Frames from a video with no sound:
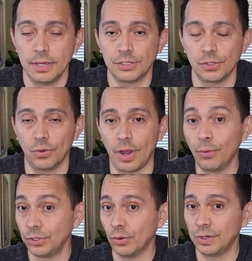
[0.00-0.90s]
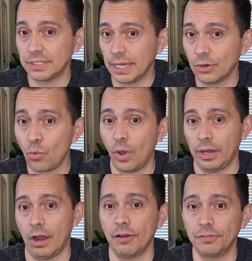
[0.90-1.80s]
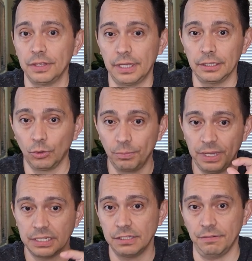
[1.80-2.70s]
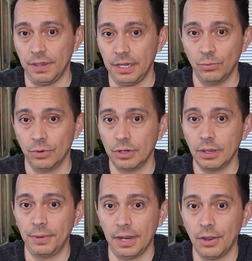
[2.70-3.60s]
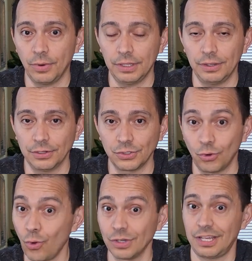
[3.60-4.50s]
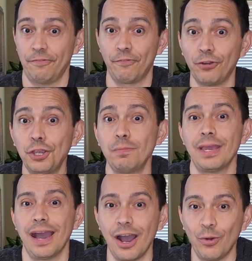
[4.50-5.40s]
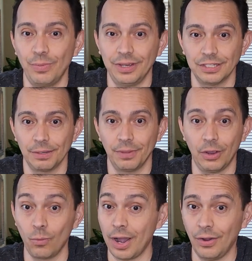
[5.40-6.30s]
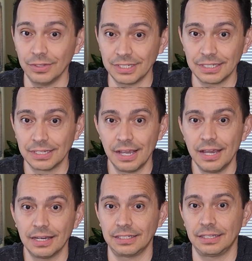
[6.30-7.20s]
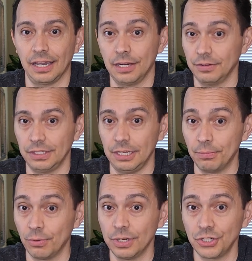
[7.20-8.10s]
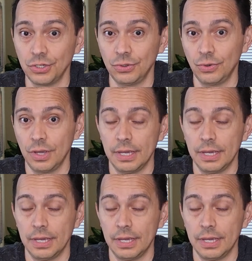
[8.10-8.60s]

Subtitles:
So I would notice that quite often, that little pieces of vein were coming out right there. So of course that freaked me out because I'm like, wow, is this a sign of a deeper issue?